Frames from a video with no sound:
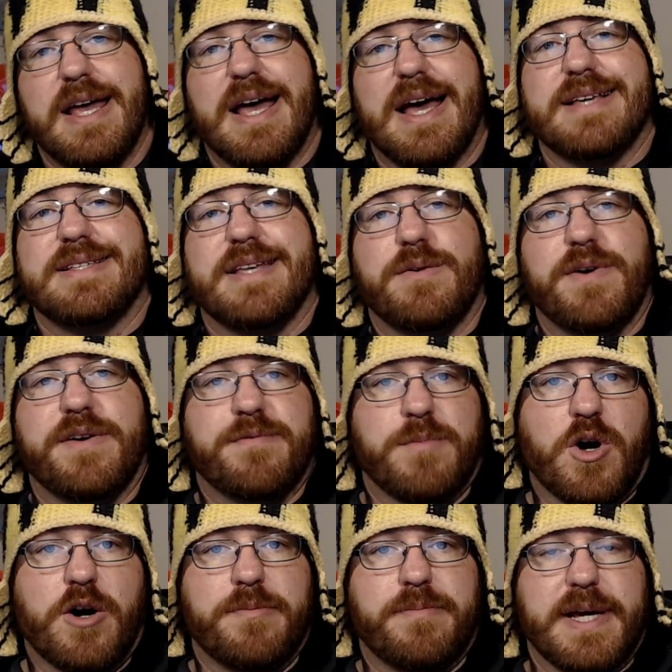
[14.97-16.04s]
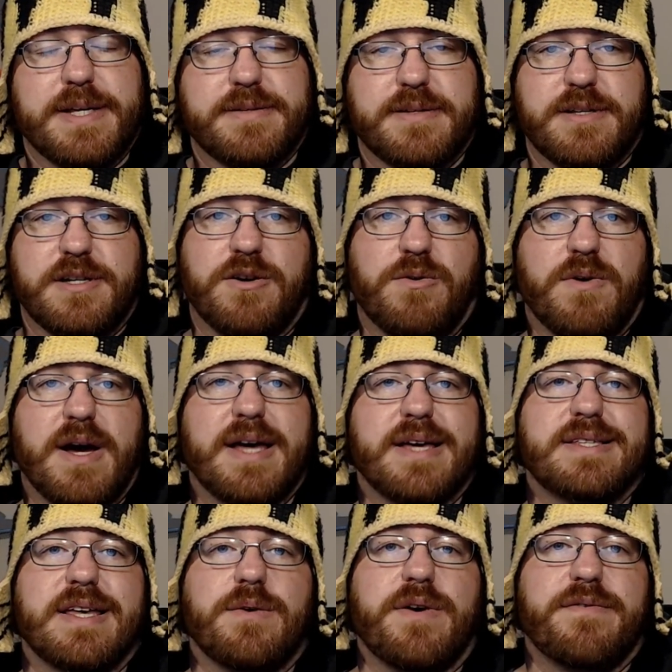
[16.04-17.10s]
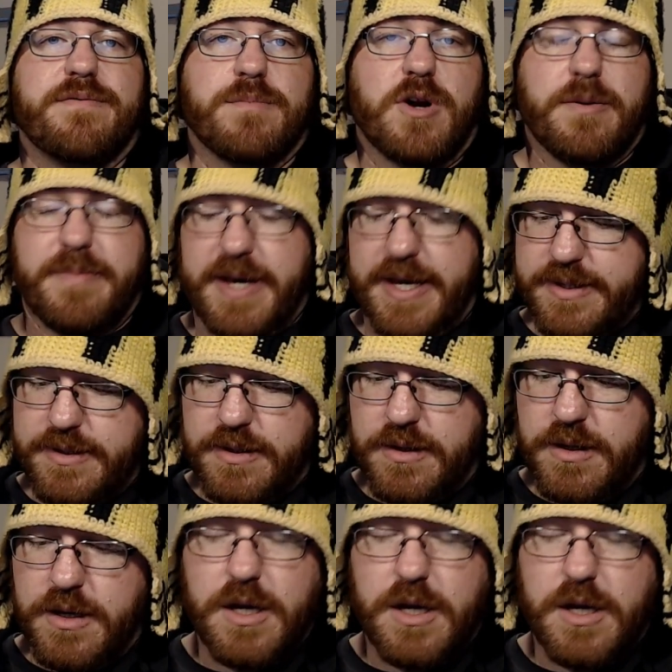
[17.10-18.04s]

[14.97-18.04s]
I stay away from hard baits. You know why I stay away from hard baits?